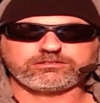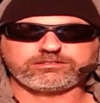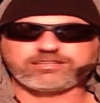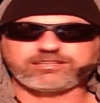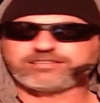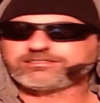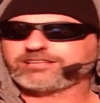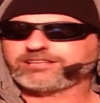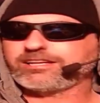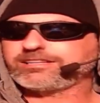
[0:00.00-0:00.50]

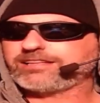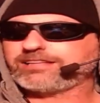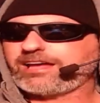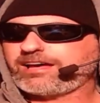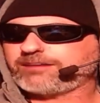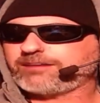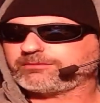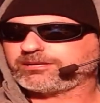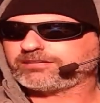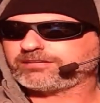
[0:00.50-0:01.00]
Things like
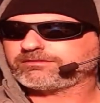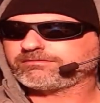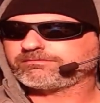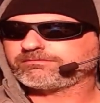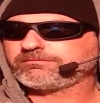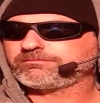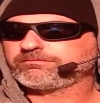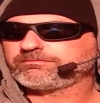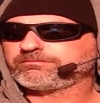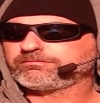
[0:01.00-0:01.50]
that, man.
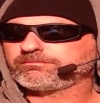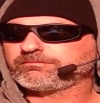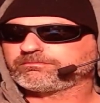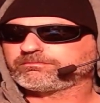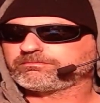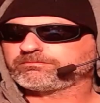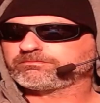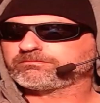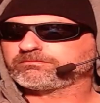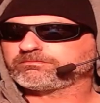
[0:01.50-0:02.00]

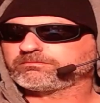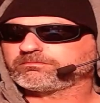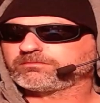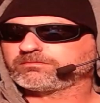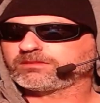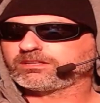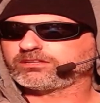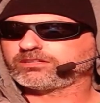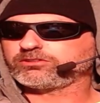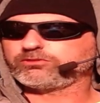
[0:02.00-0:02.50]

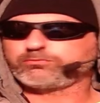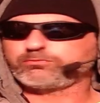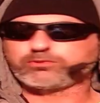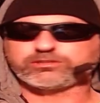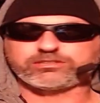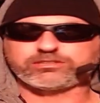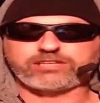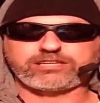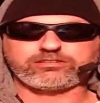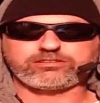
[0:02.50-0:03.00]
You
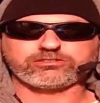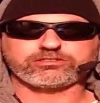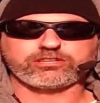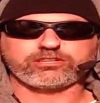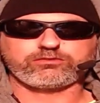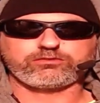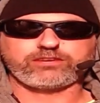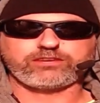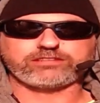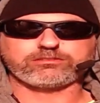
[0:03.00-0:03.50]
present
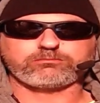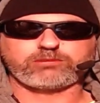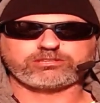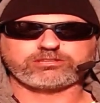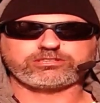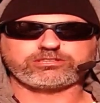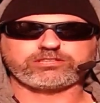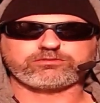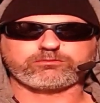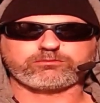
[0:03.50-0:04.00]
yourself as a
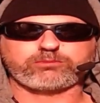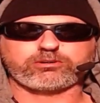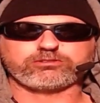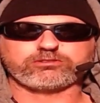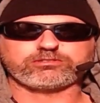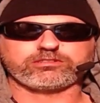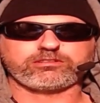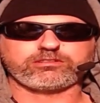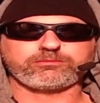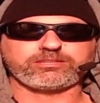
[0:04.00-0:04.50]
much different
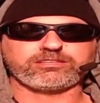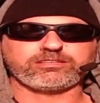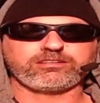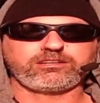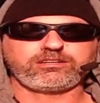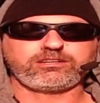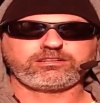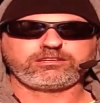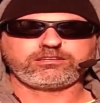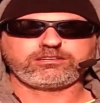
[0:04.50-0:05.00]
person. I mean,
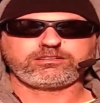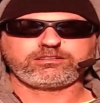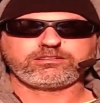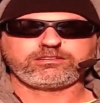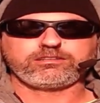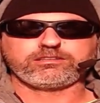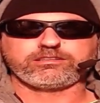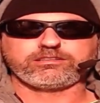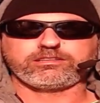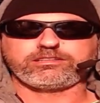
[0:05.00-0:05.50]

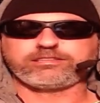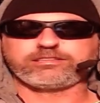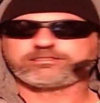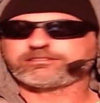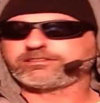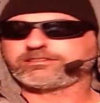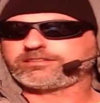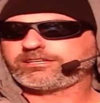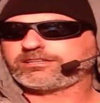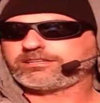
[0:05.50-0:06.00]
and this is
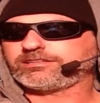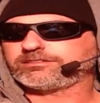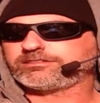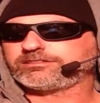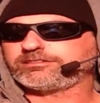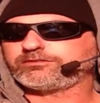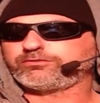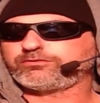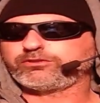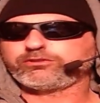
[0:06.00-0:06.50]
the thing, is
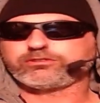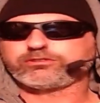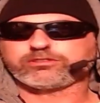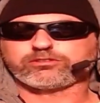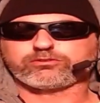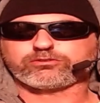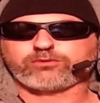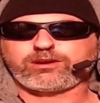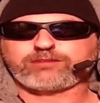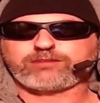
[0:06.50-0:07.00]
he's viewed as a
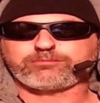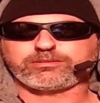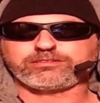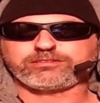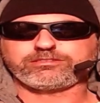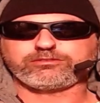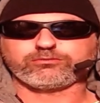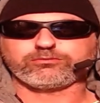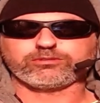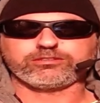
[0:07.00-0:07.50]
threat, but
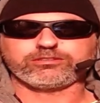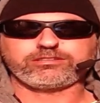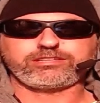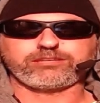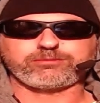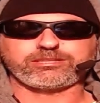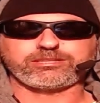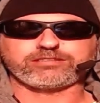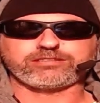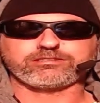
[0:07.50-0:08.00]
is he really? I
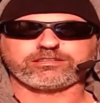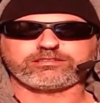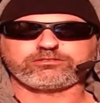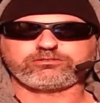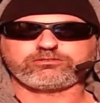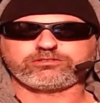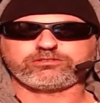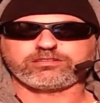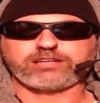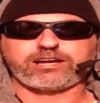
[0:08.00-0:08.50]
mean, it's like,
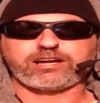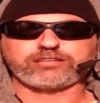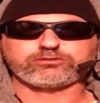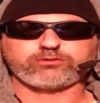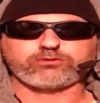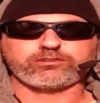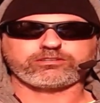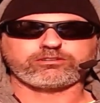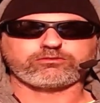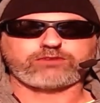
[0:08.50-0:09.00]
dude, the guy's
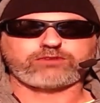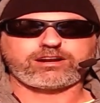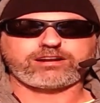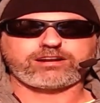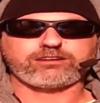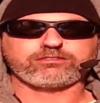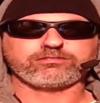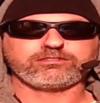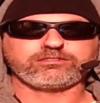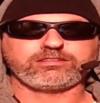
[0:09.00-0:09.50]
running
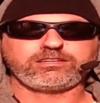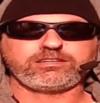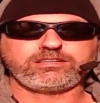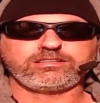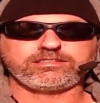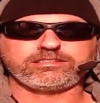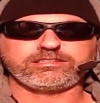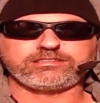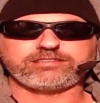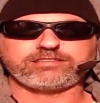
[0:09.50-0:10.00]
around.
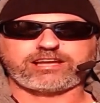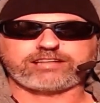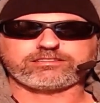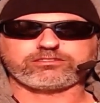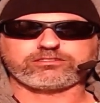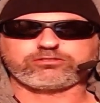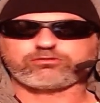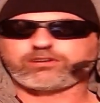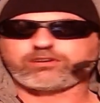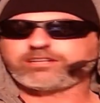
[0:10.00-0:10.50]
He's
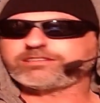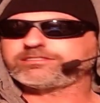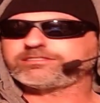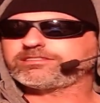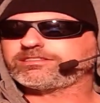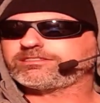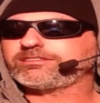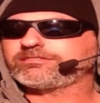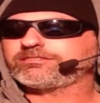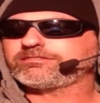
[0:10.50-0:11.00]
acting
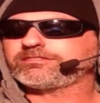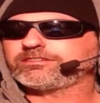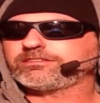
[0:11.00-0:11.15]
crazy.